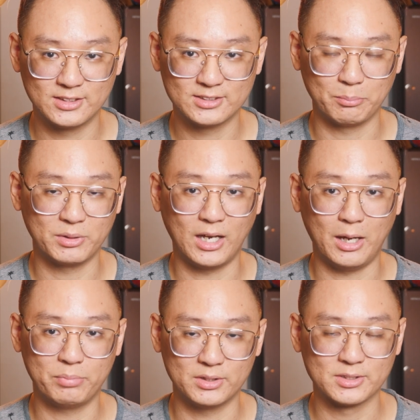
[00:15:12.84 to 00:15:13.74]
something
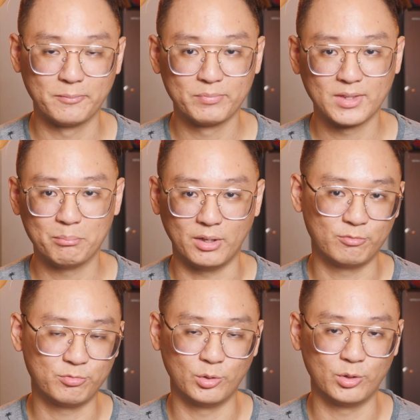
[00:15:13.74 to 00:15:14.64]
happens.
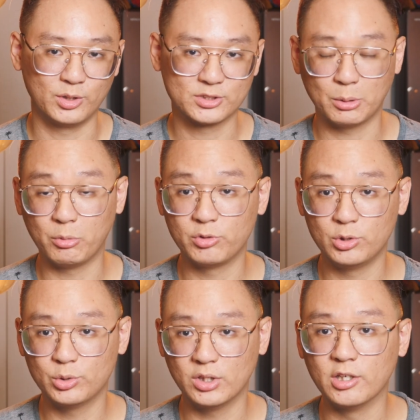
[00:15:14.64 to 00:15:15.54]
But for some of
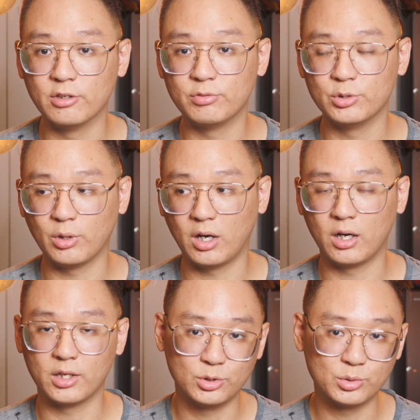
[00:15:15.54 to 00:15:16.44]
you, if you
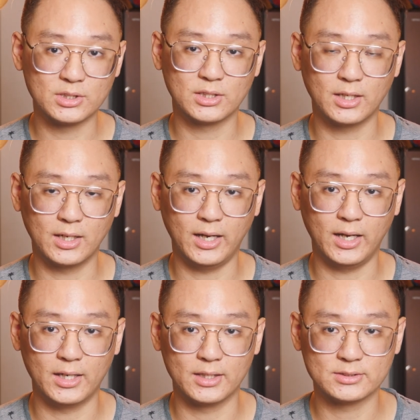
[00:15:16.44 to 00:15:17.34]
are using it
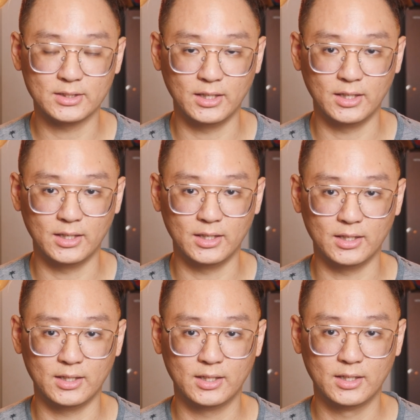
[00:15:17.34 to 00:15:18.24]
as
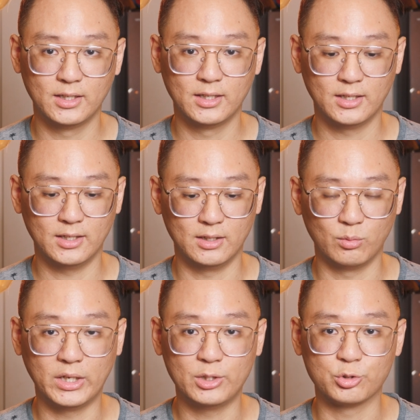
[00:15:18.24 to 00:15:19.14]
a
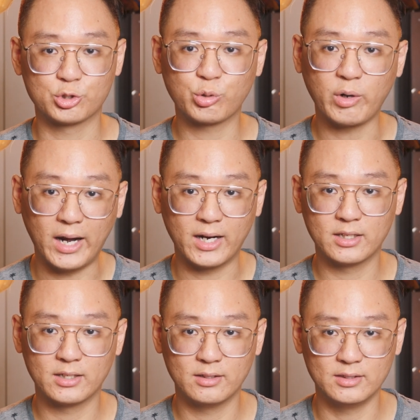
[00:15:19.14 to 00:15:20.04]
way to track
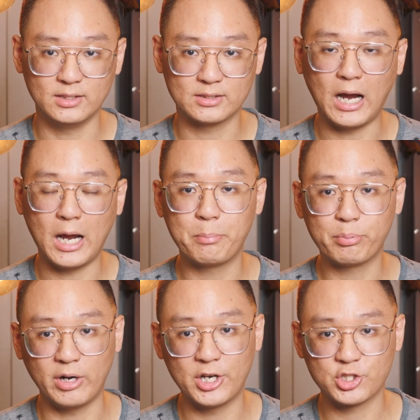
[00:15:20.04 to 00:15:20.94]
the tire
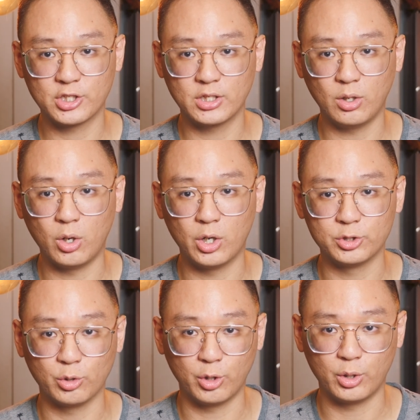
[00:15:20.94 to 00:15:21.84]
pressure on
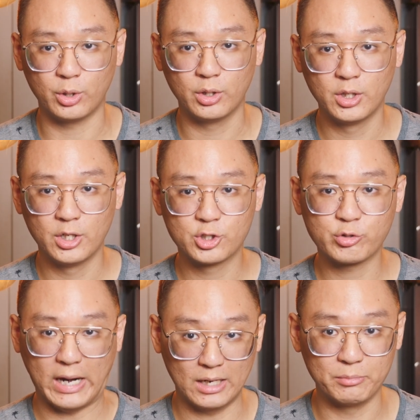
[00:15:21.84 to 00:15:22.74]
your
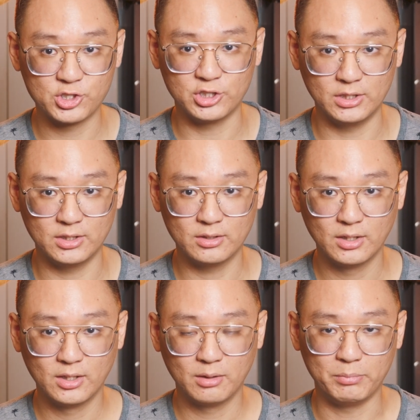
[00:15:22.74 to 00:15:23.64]
track machine,
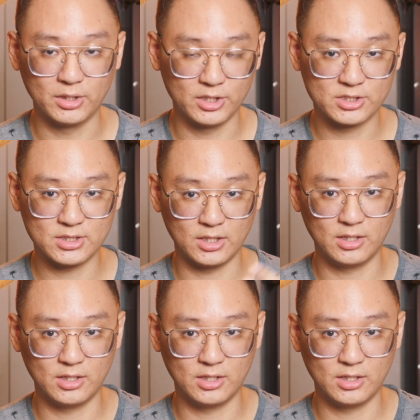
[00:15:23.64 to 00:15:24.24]
because